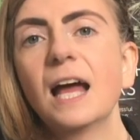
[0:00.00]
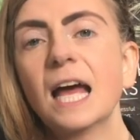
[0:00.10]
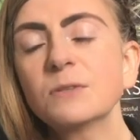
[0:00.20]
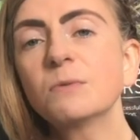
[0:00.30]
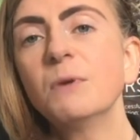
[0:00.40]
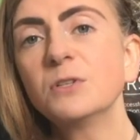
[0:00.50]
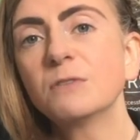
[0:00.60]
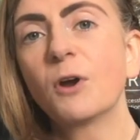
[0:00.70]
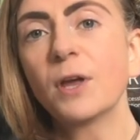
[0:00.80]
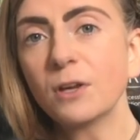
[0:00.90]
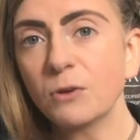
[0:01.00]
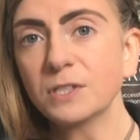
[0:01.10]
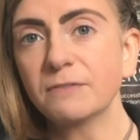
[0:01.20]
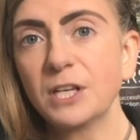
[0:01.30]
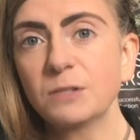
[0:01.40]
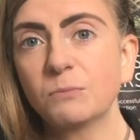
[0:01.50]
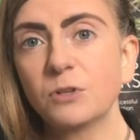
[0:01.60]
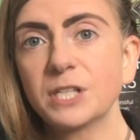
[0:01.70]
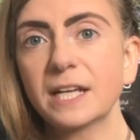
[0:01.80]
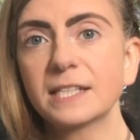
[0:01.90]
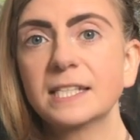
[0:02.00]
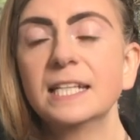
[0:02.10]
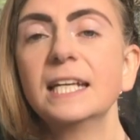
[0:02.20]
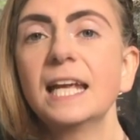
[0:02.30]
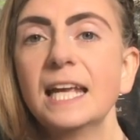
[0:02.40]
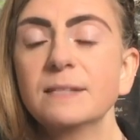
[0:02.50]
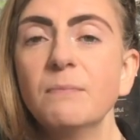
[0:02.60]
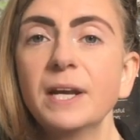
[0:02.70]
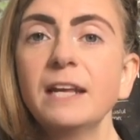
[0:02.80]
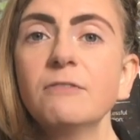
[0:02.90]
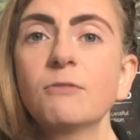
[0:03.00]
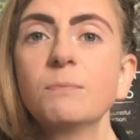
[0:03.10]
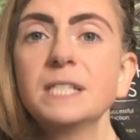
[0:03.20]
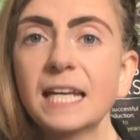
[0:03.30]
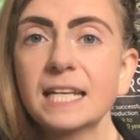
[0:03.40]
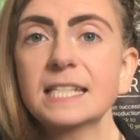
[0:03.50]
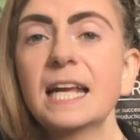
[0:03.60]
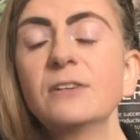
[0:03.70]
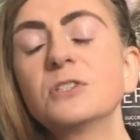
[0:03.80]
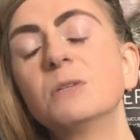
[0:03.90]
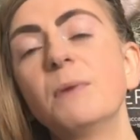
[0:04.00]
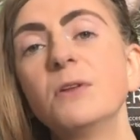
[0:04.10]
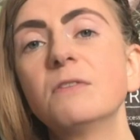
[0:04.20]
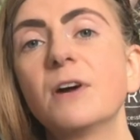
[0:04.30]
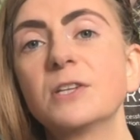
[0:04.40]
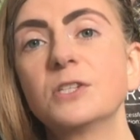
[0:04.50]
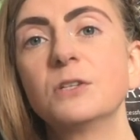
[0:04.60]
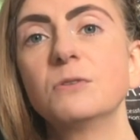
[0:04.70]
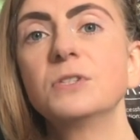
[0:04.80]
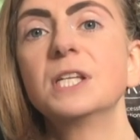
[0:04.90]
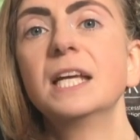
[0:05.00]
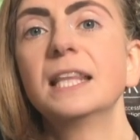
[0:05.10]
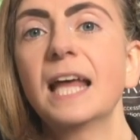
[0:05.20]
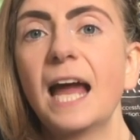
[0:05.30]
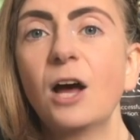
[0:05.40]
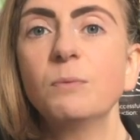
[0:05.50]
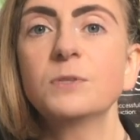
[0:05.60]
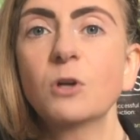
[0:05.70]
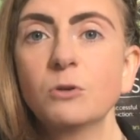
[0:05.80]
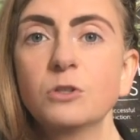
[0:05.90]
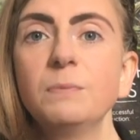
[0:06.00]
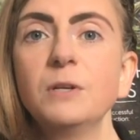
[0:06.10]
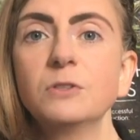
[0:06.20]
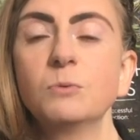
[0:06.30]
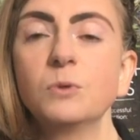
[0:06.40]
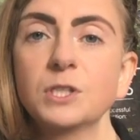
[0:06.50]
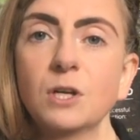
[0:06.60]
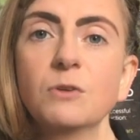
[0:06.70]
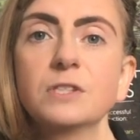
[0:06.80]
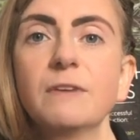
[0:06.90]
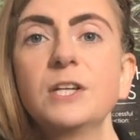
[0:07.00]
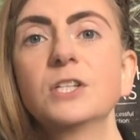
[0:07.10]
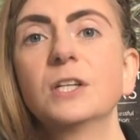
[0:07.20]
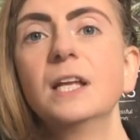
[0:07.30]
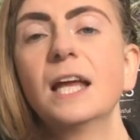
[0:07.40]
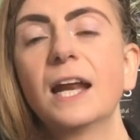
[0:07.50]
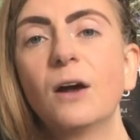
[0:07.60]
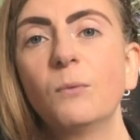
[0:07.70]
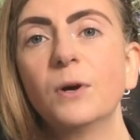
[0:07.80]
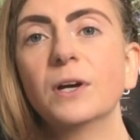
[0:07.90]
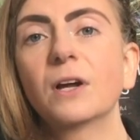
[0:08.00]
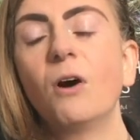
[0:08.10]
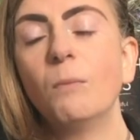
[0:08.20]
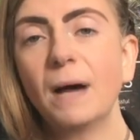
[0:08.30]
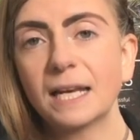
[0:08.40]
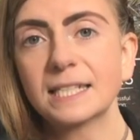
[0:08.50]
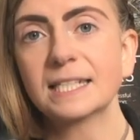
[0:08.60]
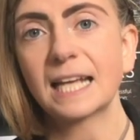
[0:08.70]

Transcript: As with most of our other conservation projects, it's money from ticket sales to both of our zoos that helps contribute towards the conservation and our work on Pallas's